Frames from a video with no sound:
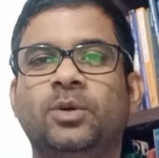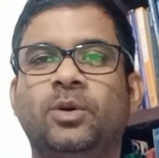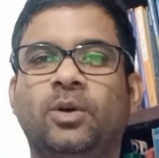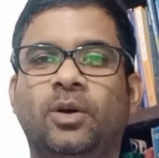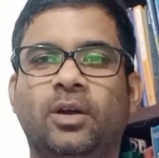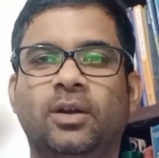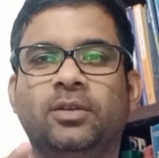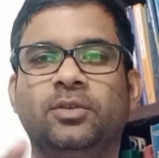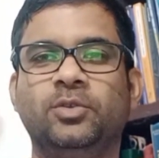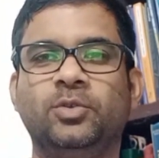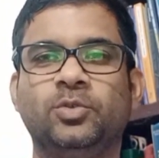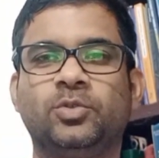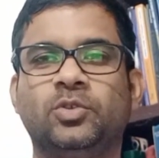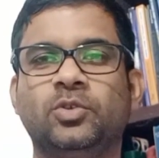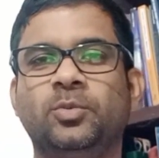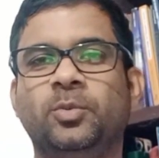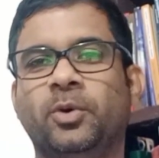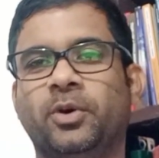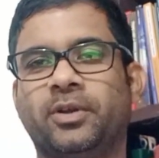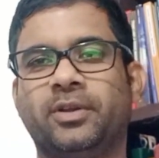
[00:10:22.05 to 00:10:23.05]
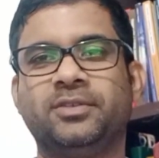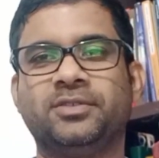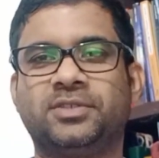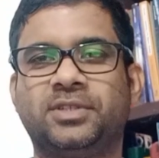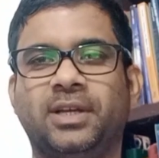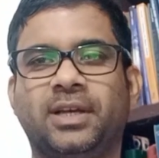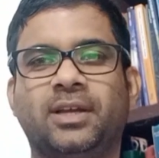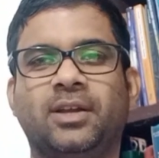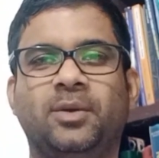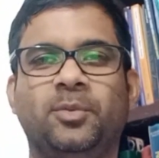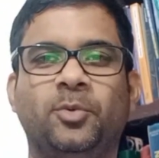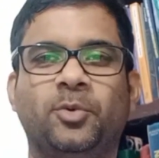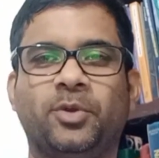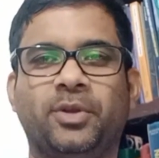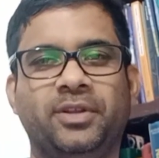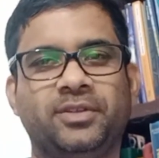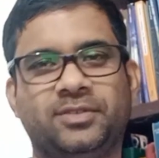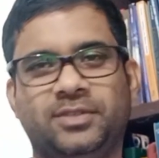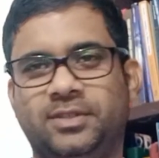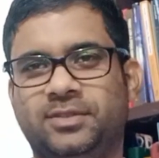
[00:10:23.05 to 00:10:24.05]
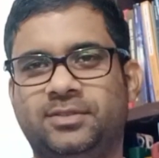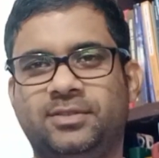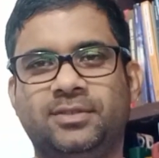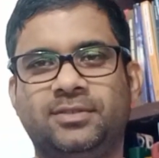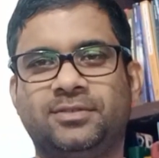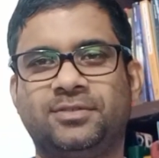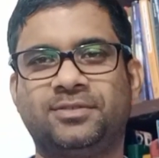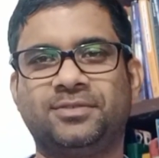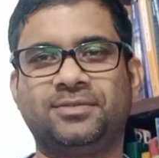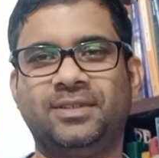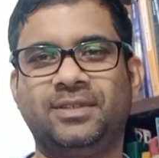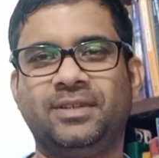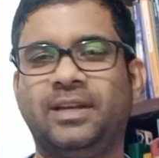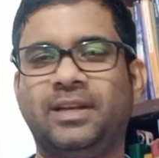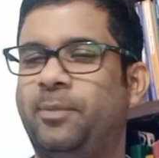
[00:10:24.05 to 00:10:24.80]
on YouTube or Instagram or any such things.